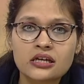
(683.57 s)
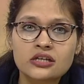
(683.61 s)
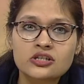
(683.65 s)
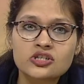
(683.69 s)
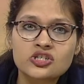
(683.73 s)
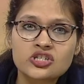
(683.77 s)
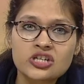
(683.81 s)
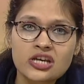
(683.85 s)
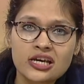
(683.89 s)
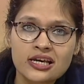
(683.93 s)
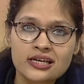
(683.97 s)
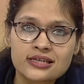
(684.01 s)

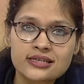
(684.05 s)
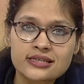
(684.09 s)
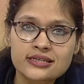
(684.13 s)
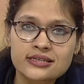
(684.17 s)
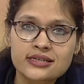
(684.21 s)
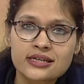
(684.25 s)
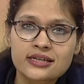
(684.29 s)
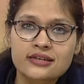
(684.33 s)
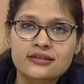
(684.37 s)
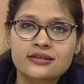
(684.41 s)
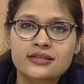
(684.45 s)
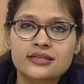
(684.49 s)
tests
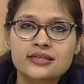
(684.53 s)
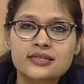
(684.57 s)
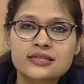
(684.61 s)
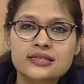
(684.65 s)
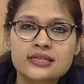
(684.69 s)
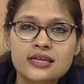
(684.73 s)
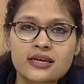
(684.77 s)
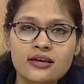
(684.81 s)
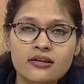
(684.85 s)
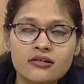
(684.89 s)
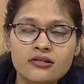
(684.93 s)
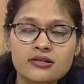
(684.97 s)
the
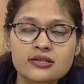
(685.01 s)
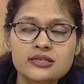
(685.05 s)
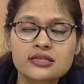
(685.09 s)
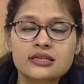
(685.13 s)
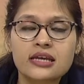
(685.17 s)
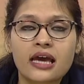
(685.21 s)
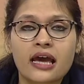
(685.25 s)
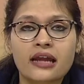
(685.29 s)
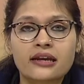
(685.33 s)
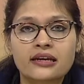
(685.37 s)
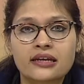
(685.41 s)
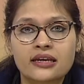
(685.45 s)
skills
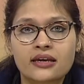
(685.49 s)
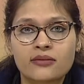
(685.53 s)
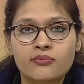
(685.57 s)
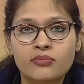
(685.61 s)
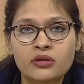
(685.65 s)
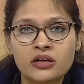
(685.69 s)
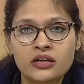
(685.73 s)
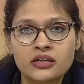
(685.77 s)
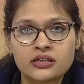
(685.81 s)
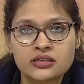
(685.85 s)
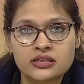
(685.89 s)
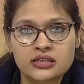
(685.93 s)
and
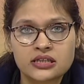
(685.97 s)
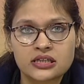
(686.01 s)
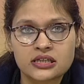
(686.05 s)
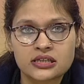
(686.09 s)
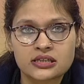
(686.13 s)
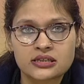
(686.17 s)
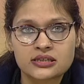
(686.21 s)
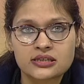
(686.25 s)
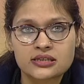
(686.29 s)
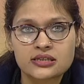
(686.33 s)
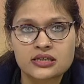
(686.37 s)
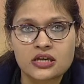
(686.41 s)

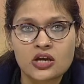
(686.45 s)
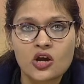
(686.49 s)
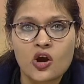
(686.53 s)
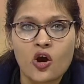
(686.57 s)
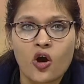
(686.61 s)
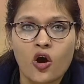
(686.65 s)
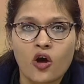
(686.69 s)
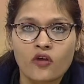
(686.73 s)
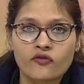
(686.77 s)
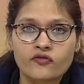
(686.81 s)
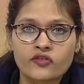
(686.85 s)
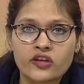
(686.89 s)
abilities
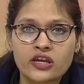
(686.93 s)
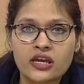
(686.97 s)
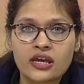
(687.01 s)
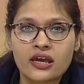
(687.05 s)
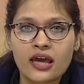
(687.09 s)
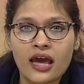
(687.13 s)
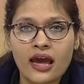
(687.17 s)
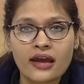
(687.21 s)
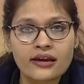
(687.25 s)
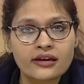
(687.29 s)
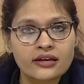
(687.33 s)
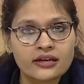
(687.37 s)
of the
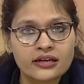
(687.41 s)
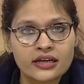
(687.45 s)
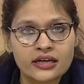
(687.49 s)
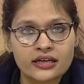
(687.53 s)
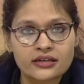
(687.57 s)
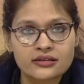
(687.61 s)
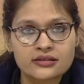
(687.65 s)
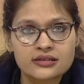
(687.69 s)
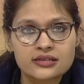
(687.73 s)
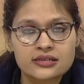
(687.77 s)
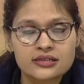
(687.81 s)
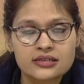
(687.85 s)

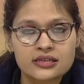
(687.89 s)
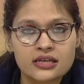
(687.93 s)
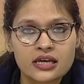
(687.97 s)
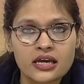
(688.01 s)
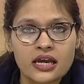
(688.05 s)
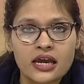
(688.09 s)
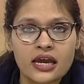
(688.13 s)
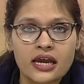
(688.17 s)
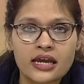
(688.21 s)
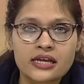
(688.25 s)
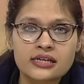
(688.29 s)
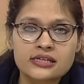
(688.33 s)
candidates
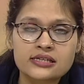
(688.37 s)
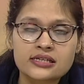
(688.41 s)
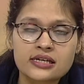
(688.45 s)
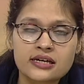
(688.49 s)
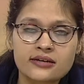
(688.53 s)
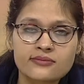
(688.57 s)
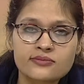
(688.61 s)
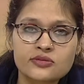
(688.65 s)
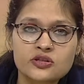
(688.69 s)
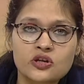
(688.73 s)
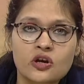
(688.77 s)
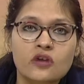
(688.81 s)
in
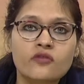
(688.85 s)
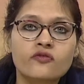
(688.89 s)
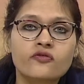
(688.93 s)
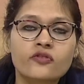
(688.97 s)
terms of